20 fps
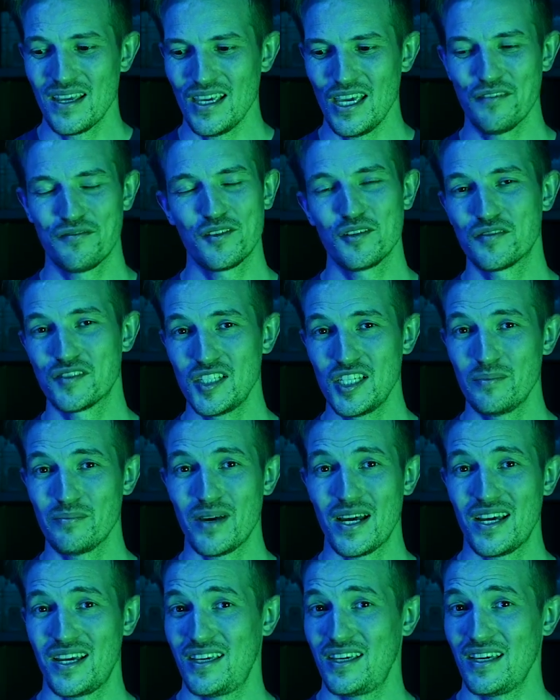If you've seen
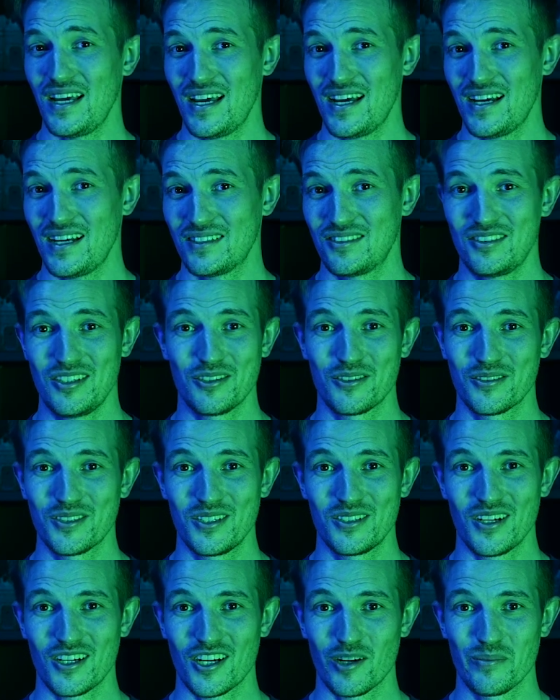my
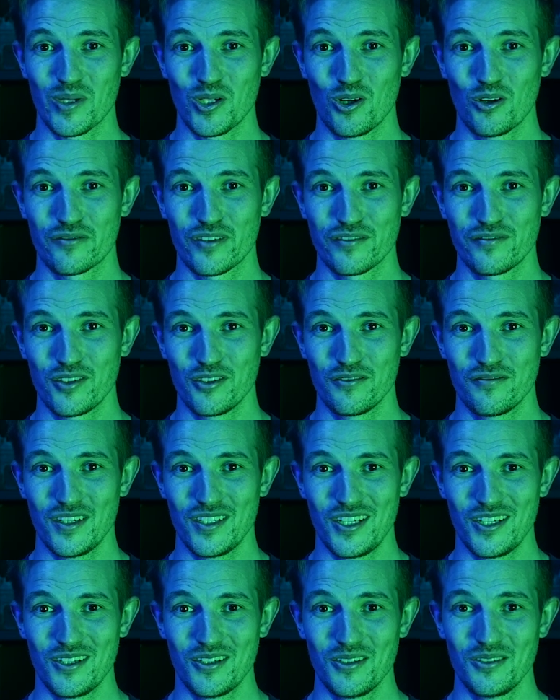Tyranid army overview
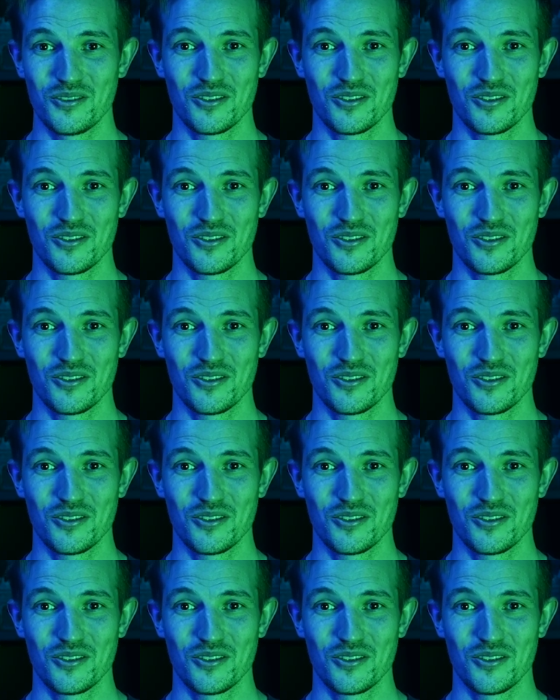video,